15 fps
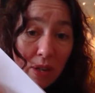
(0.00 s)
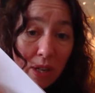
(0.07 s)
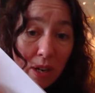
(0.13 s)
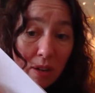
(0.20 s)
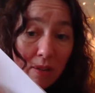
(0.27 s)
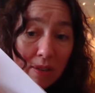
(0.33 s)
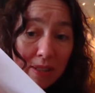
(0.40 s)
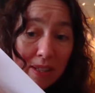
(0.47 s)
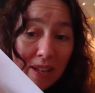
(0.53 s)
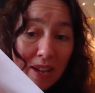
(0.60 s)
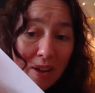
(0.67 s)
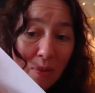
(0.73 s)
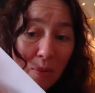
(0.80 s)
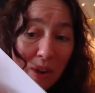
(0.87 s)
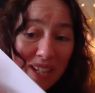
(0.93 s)
videos,
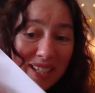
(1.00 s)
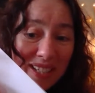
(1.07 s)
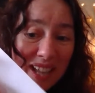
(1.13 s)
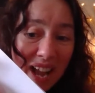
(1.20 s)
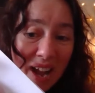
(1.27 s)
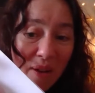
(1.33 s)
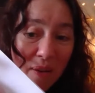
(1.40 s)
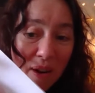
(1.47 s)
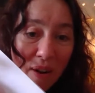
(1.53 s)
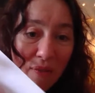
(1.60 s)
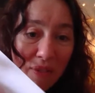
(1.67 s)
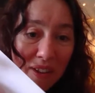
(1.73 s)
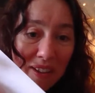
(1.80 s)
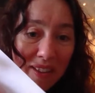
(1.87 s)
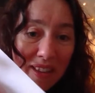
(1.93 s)
which is how
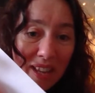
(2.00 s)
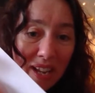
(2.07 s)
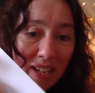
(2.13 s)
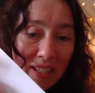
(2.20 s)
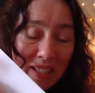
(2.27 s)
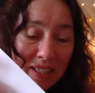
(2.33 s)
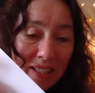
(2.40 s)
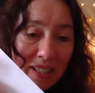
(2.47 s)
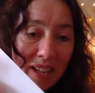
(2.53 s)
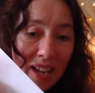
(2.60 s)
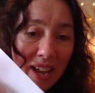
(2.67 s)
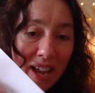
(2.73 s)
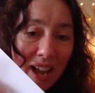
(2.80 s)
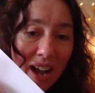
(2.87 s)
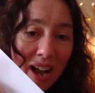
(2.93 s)
I've learnt this
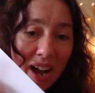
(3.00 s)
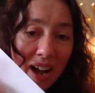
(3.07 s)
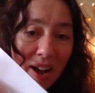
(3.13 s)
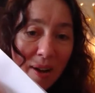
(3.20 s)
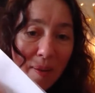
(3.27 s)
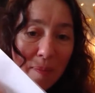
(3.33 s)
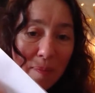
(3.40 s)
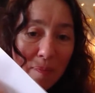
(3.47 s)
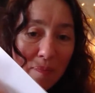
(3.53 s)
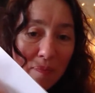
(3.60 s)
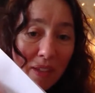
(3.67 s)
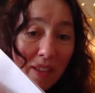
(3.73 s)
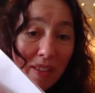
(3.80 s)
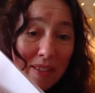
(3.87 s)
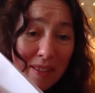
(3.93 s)
um,
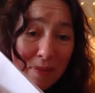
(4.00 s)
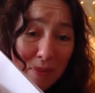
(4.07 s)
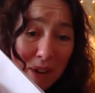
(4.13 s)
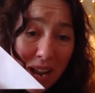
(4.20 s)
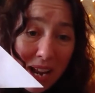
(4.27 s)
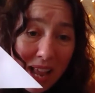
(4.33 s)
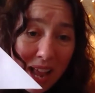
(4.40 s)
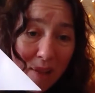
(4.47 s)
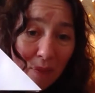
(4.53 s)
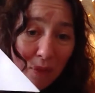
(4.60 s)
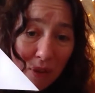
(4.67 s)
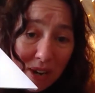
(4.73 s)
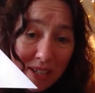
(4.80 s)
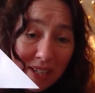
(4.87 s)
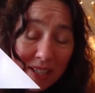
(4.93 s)
rarely have
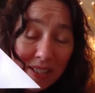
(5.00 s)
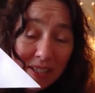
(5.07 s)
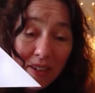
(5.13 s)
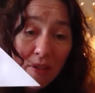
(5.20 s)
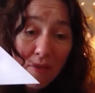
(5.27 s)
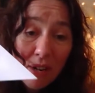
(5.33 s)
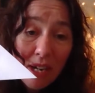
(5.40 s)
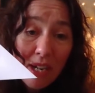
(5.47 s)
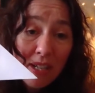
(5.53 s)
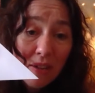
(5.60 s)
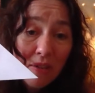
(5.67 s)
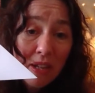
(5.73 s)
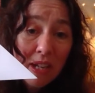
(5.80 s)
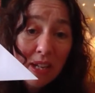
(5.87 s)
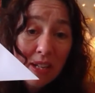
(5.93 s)
credits, and I really
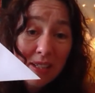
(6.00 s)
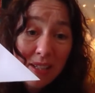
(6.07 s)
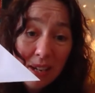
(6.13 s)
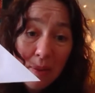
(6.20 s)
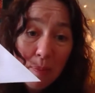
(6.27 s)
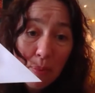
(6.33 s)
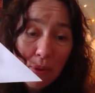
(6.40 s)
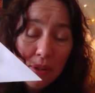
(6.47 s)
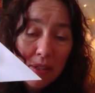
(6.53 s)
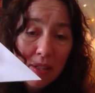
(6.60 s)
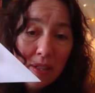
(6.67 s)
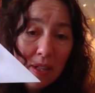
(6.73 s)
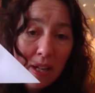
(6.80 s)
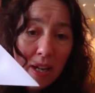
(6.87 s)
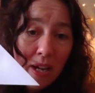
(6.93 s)
don't think it's deliberate.
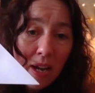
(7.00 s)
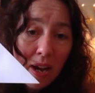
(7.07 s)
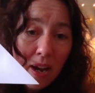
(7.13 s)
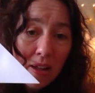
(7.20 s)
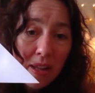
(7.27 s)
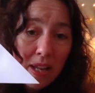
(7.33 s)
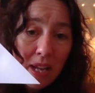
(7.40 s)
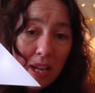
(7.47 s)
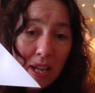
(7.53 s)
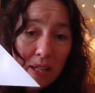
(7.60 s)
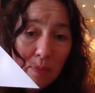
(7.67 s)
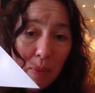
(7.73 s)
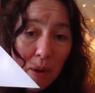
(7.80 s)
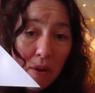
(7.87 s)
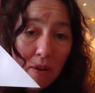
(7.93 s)
I think
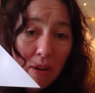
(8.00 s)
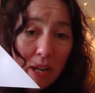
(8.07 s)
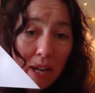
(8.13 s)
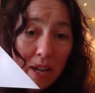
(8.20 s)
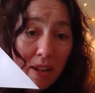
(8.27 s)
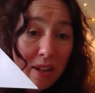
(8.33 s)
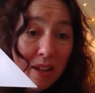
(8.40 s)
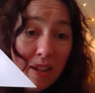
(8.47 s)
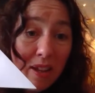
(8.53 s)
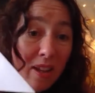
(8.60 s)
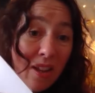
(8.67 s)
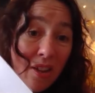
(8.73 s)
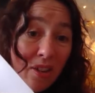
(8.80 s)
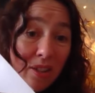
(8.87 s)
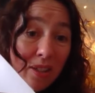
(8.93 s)
it's partly
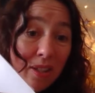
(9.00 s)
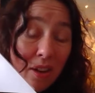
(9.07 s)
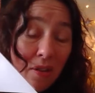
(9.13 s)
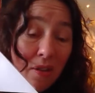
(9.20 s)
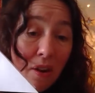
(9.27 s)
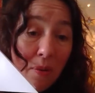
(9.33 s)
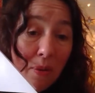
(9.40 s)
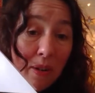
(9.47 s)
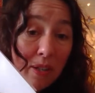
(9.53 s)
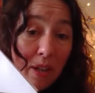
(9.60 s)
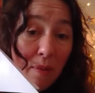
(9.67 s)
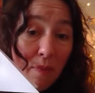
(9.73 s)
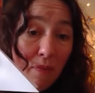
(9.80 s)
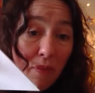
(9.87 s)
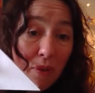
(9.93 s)
you just don't know where it's
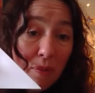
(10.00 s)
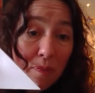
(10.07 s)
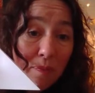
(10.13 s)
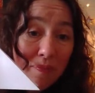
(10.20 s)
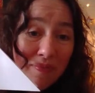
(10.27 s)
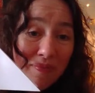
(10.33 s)
come from.